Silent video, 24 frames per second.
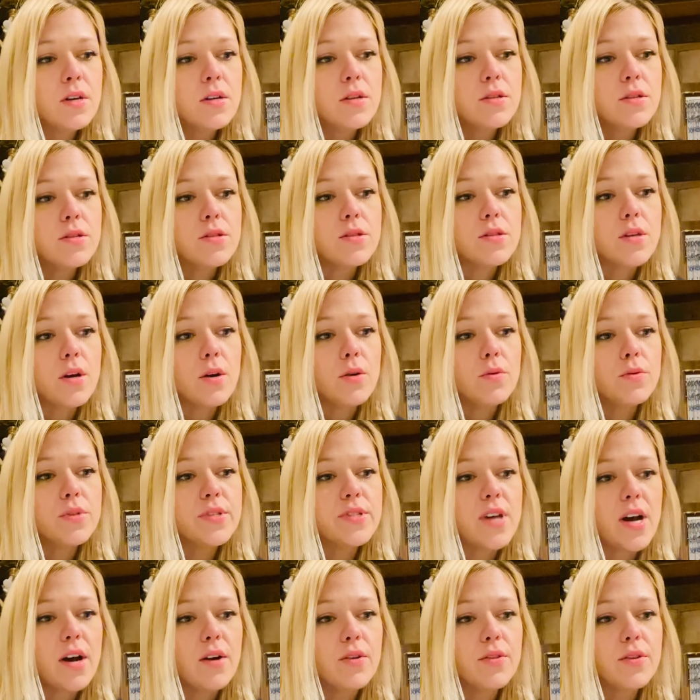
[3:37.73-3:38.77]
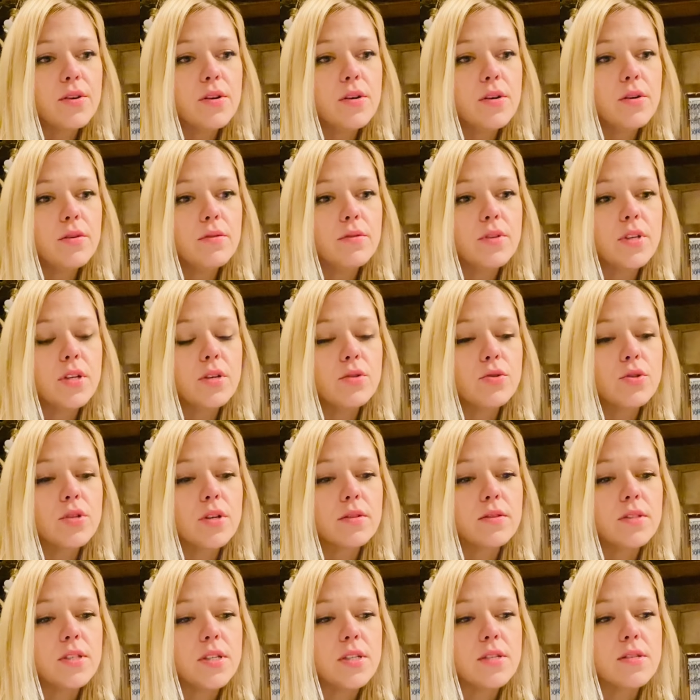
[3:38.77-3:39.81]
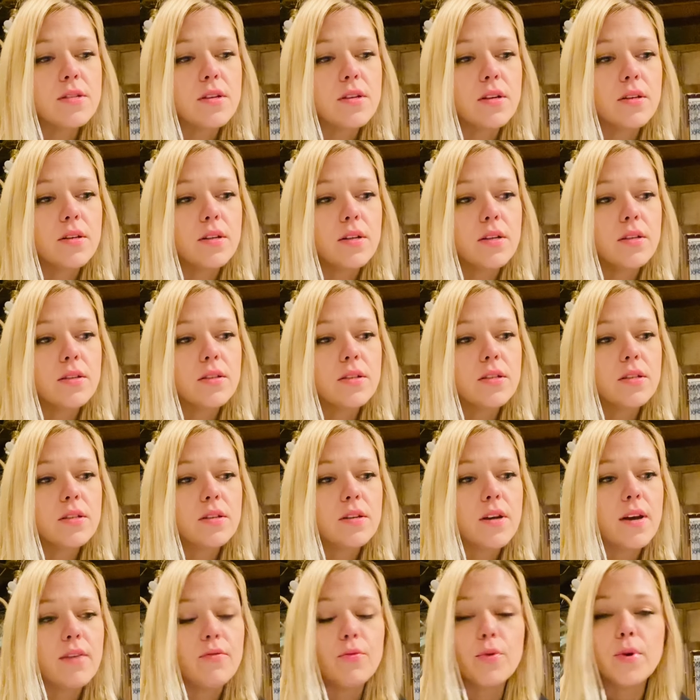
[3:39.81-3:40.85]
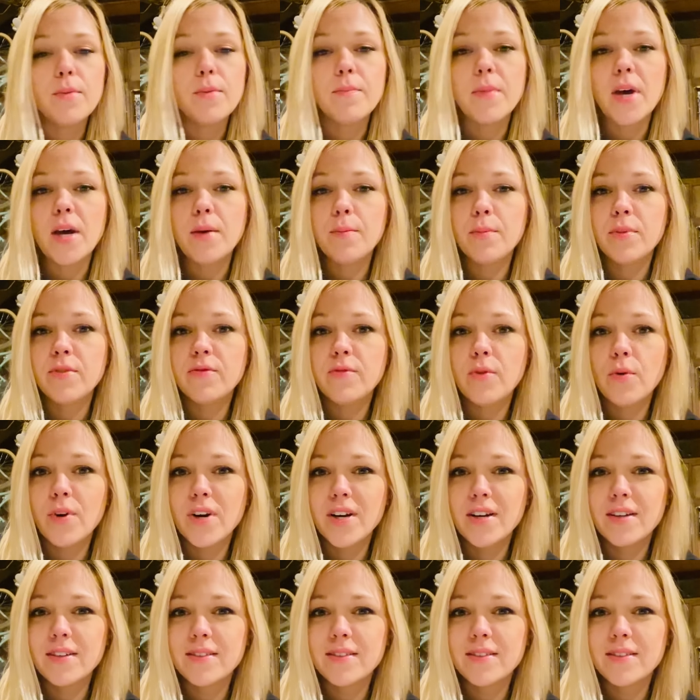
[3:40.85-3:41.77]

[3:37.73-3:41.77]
So, South Node conjunct the Ascendant. Have we met before?